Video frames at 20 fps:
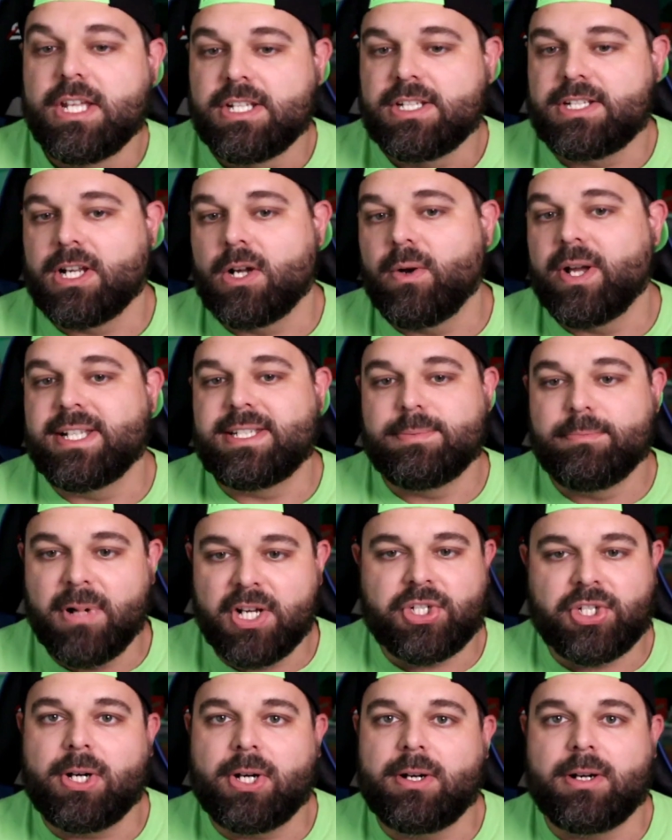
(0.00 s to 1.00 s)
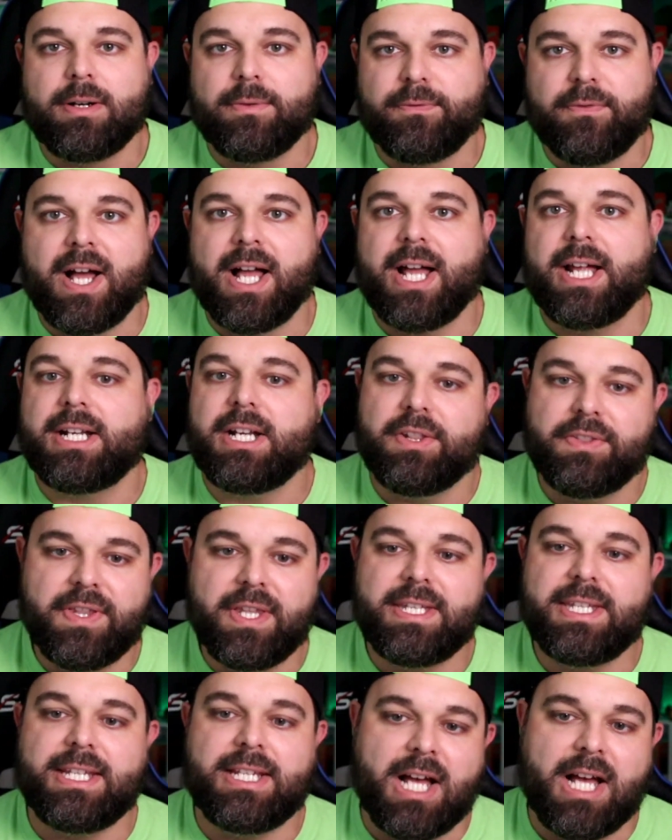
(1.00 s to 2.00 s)
So it's much harder to find
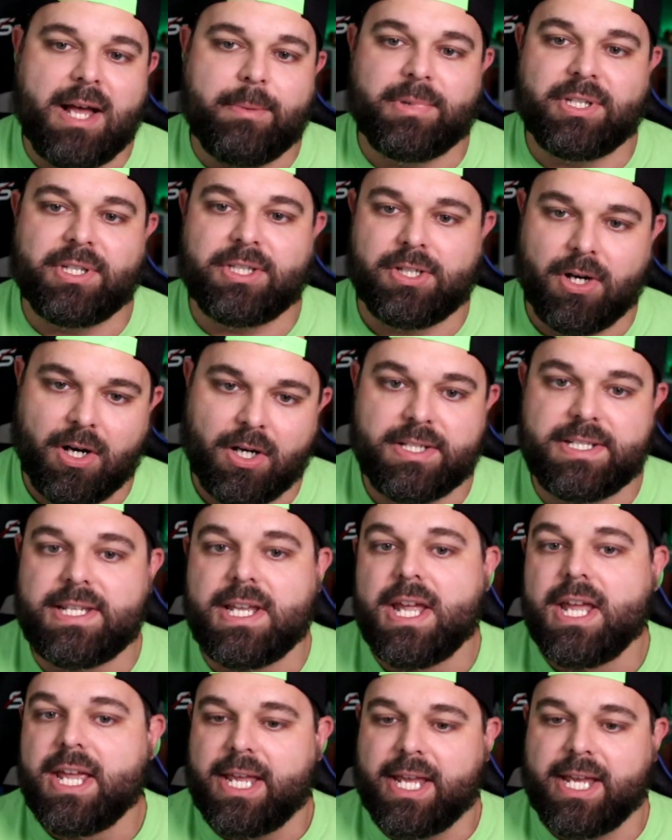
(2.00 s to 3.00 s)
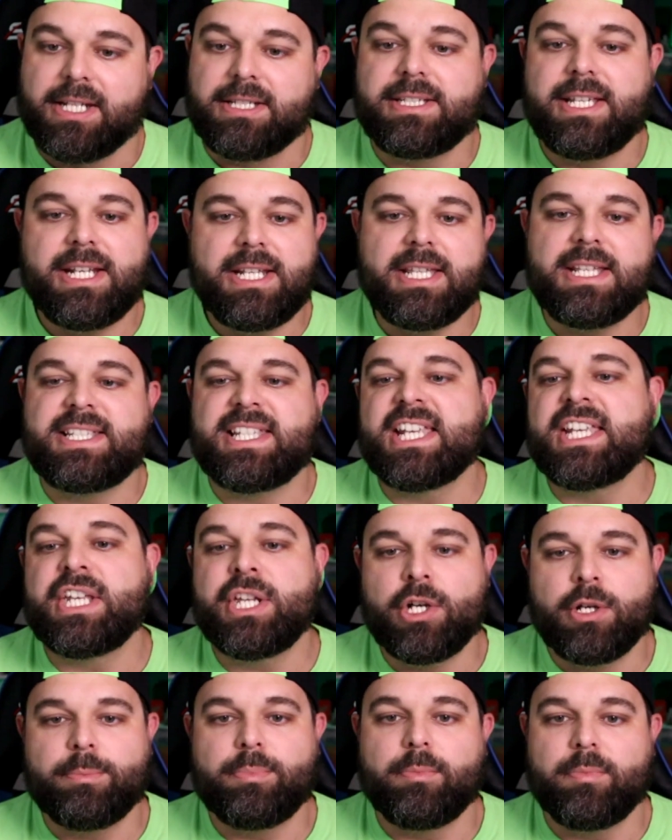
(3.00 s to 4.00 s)
than the common cards. And getting this in
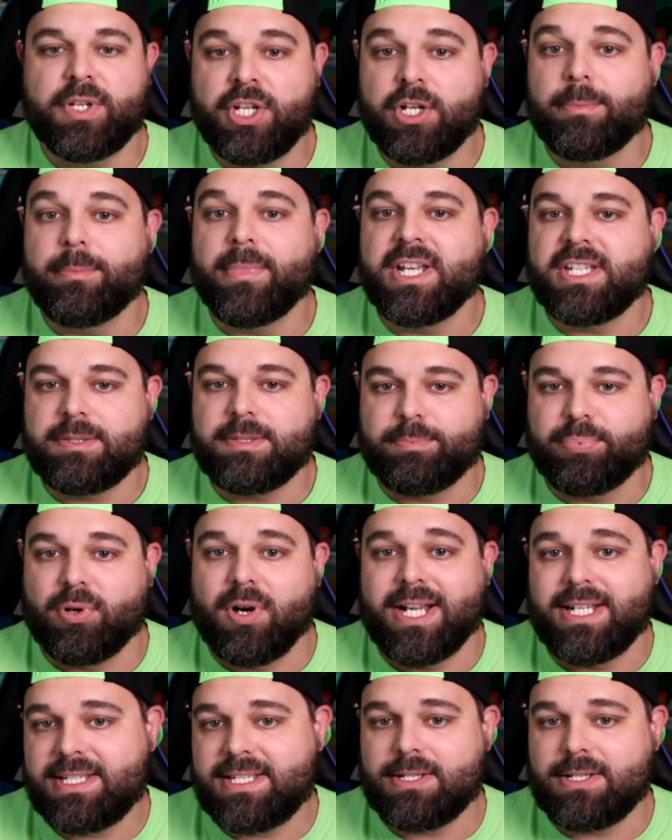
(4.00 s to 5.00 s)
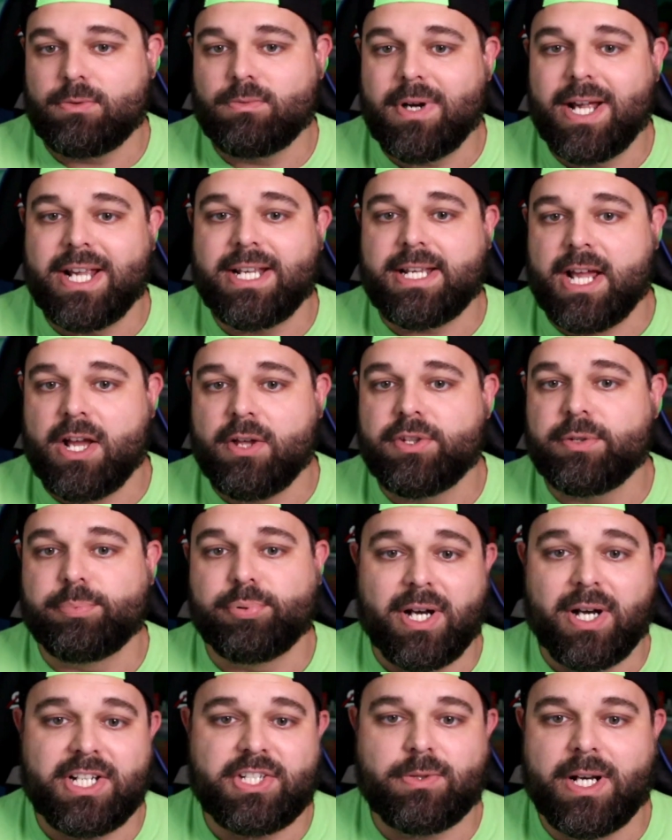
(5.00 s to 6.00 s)
near near mint price right now, the
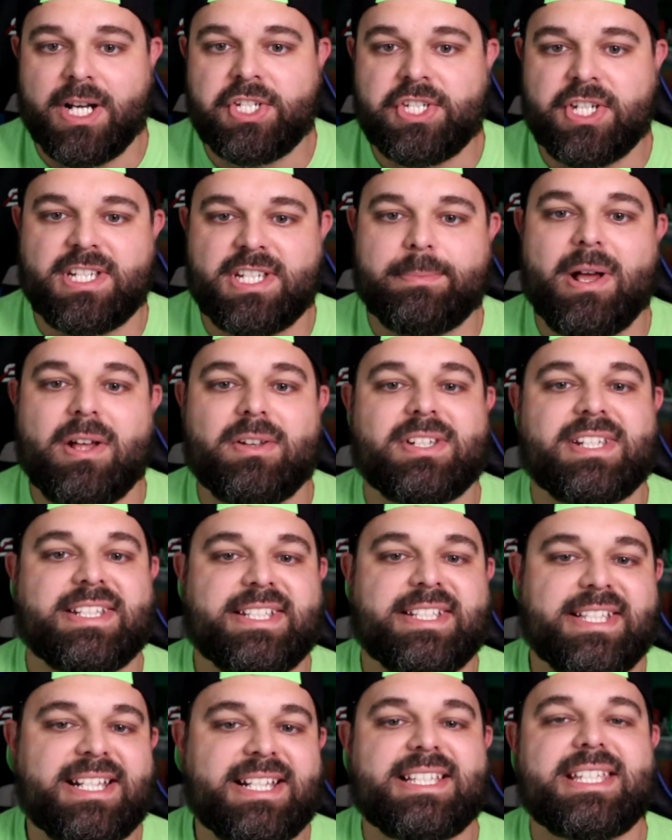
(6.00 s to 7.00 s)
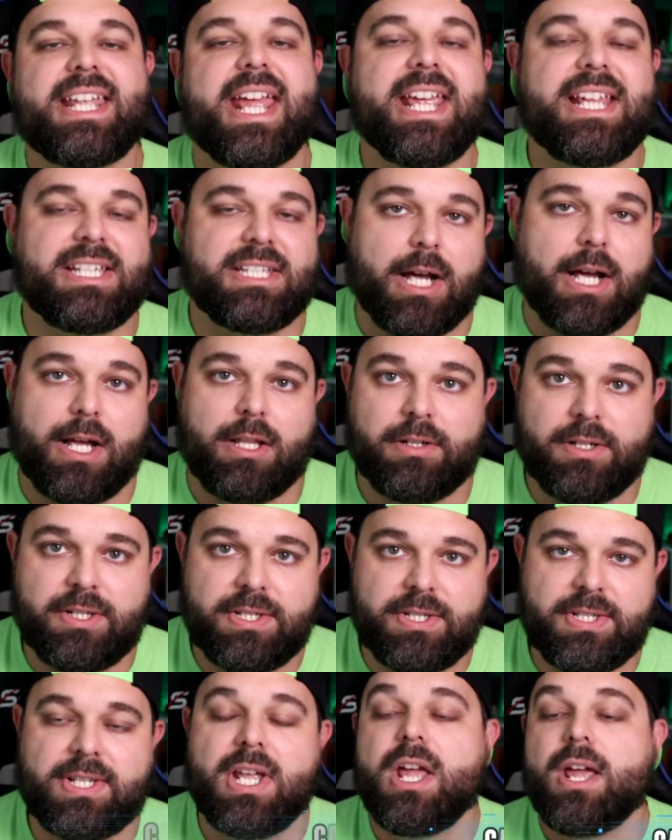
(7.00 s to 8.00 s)
price range is about six to eight
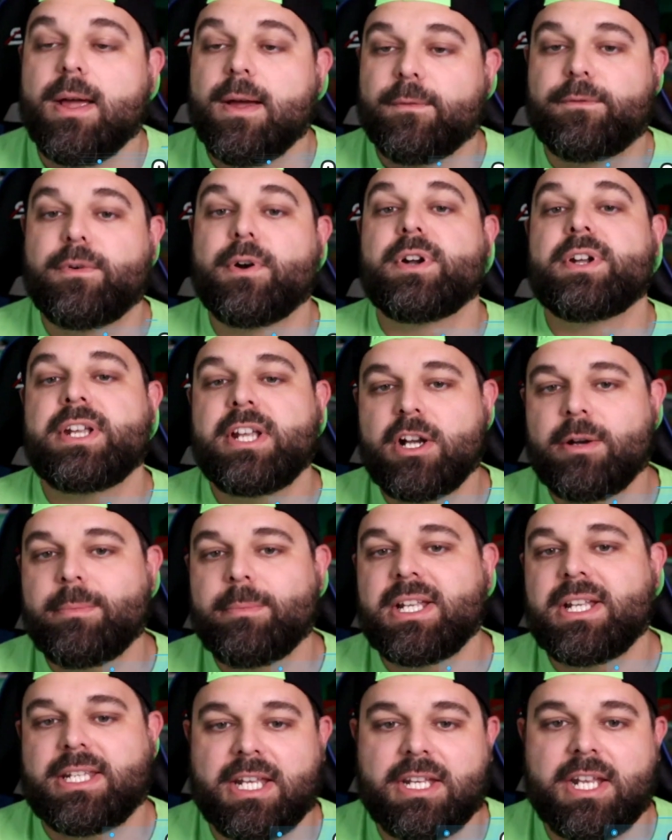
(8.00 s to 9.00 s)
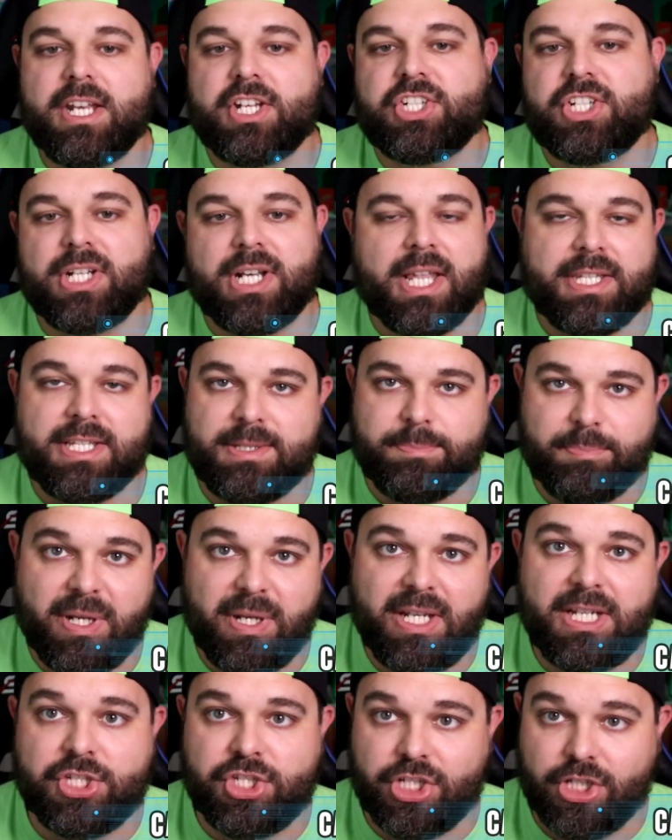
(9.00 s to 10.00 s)
dollars for near mint condition on this
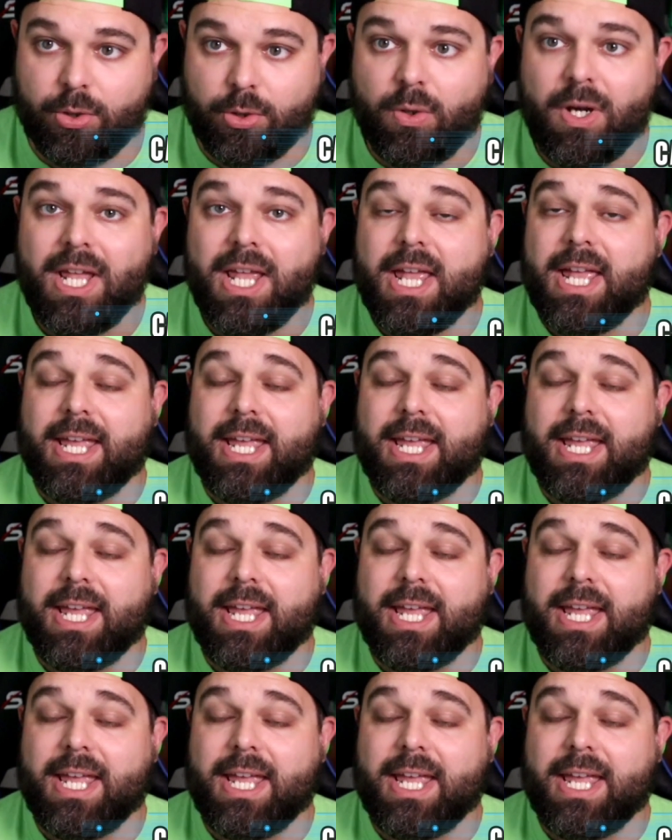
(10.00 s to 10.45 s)
Pikachu.